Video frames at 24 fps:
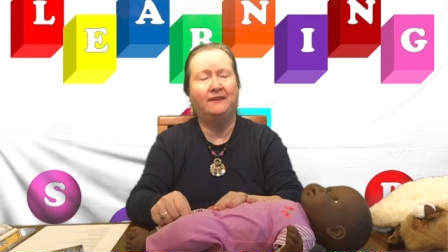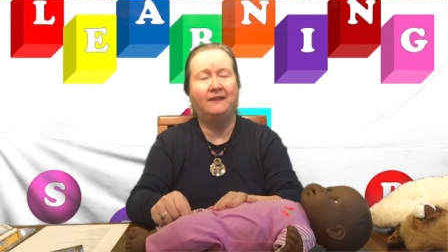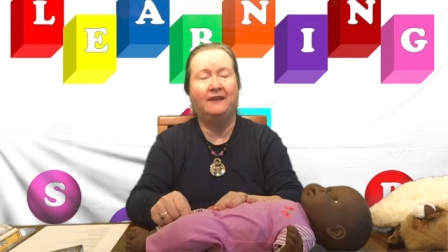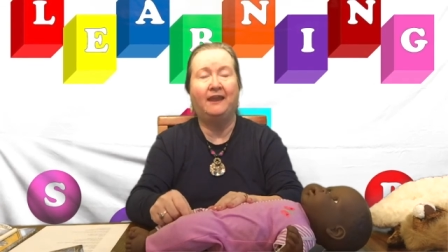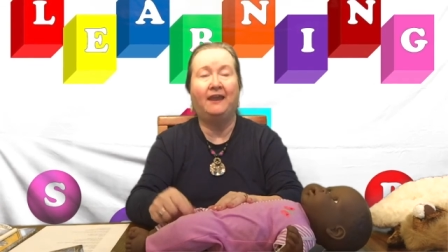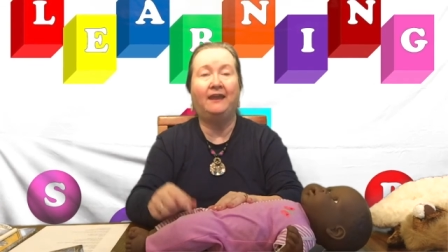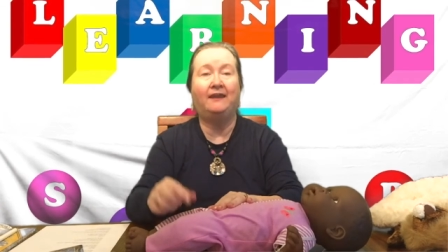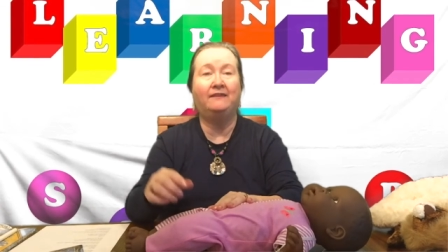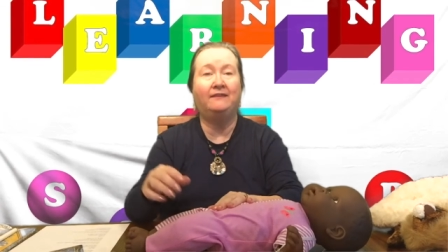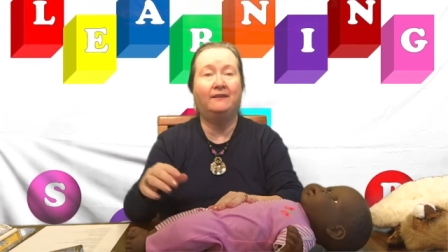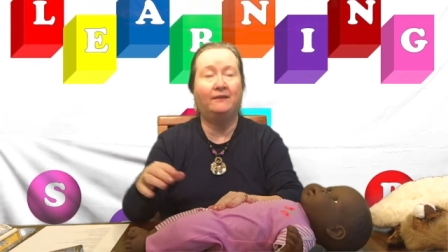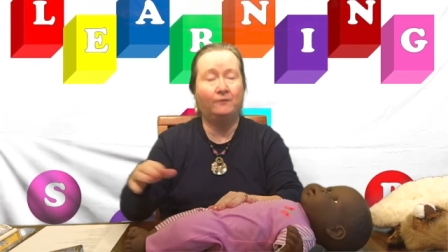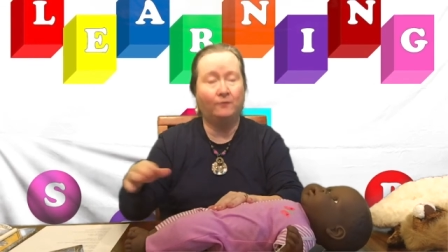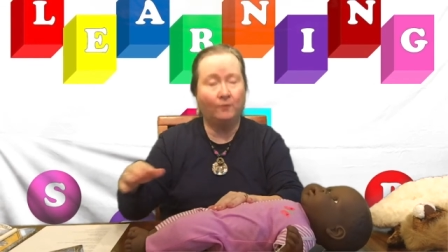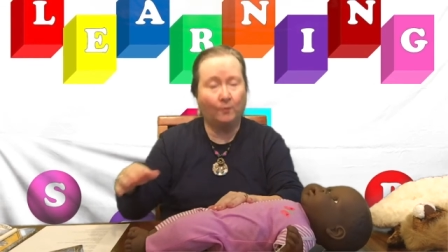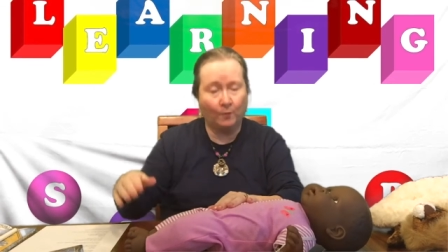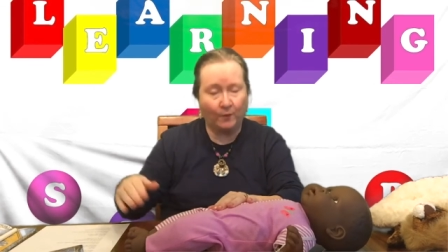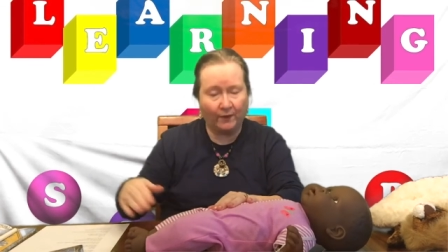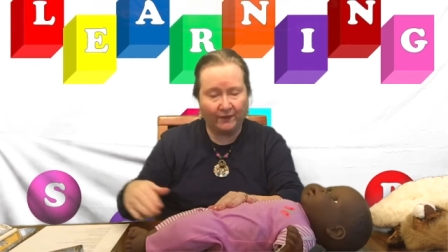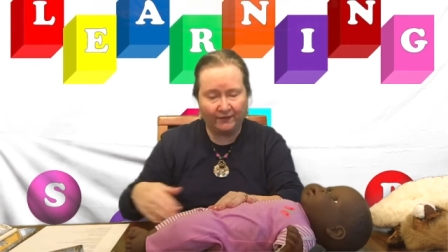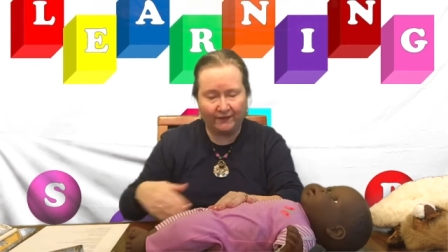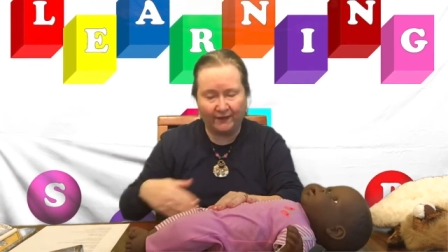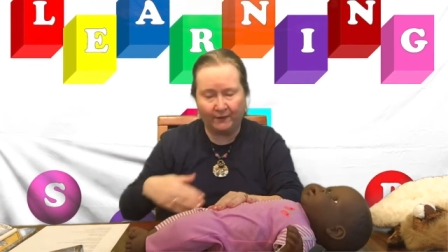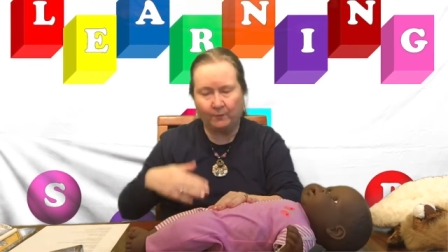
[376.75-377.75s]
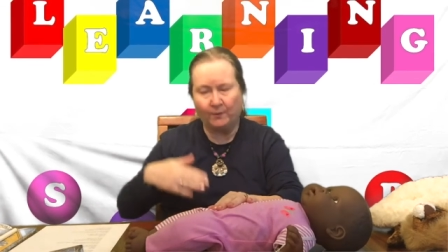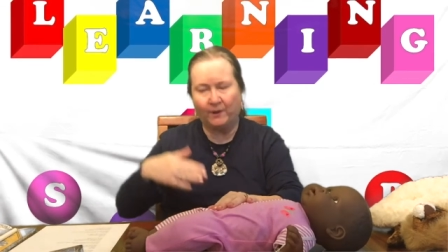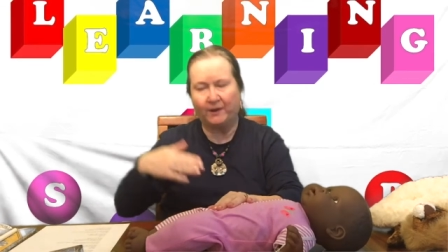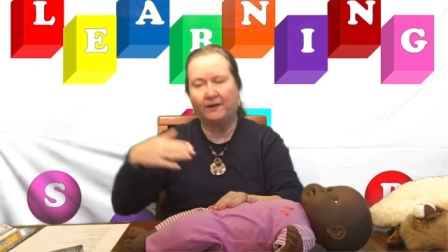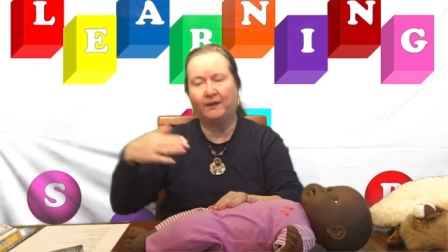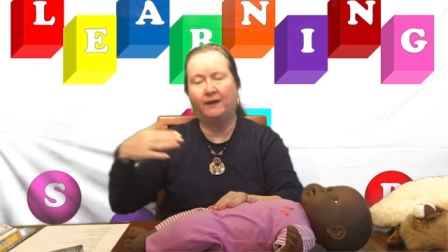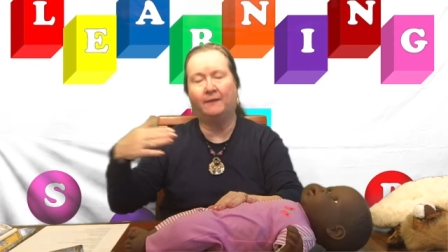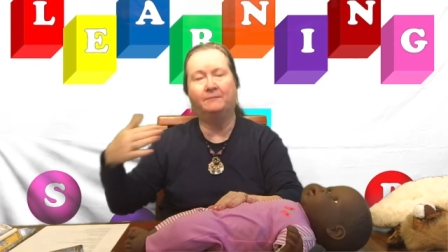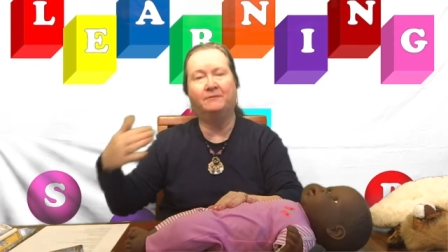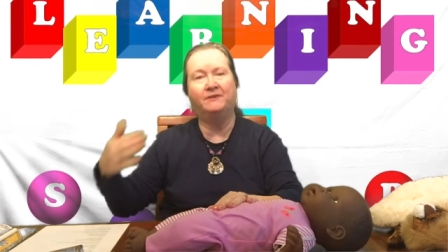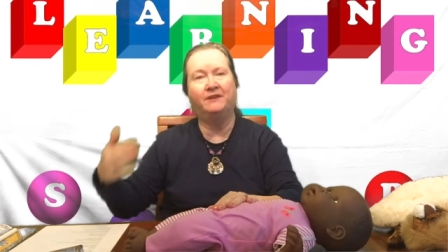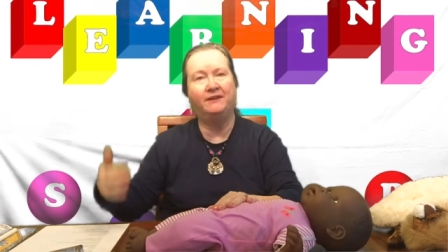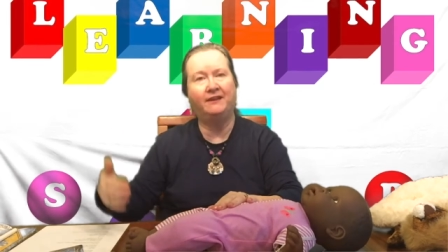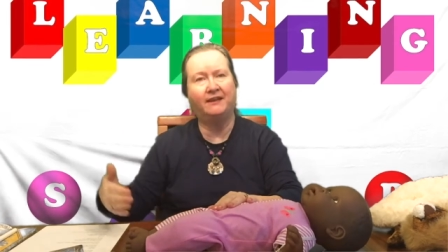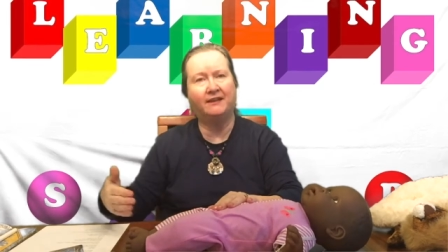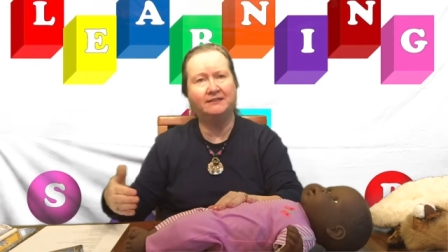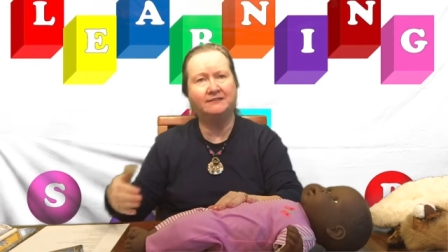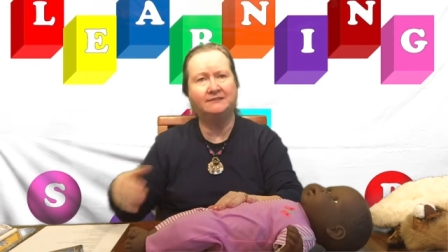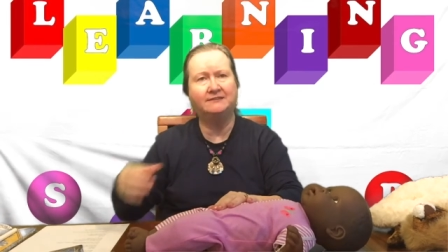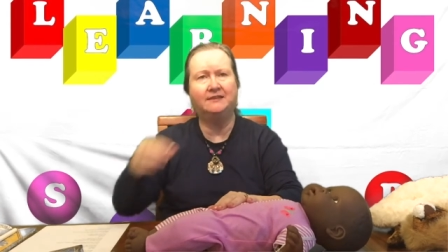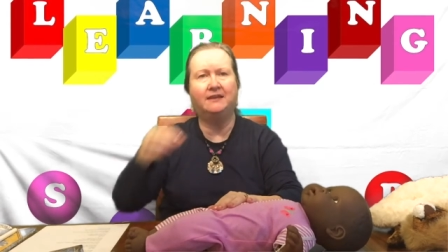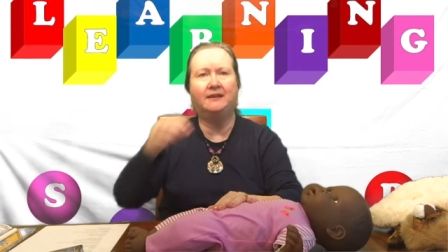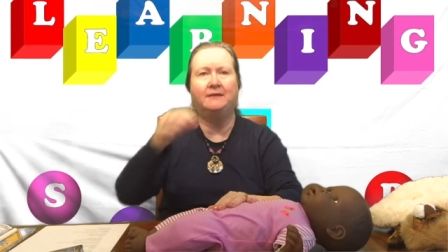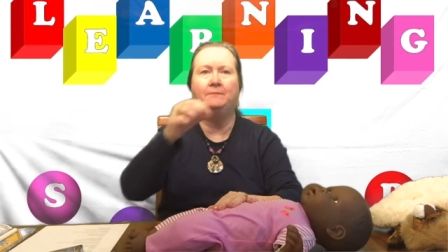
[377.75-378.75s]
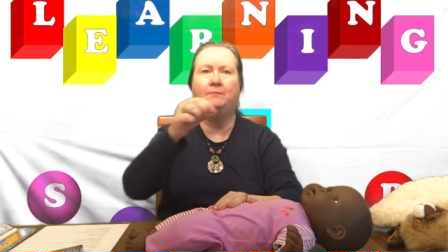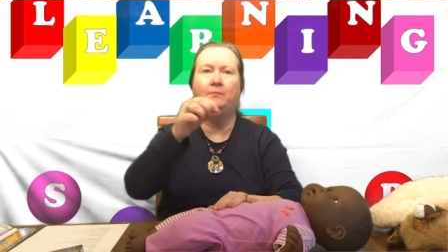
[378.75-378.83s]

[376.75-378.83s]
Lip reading: And then when they wake up the next day,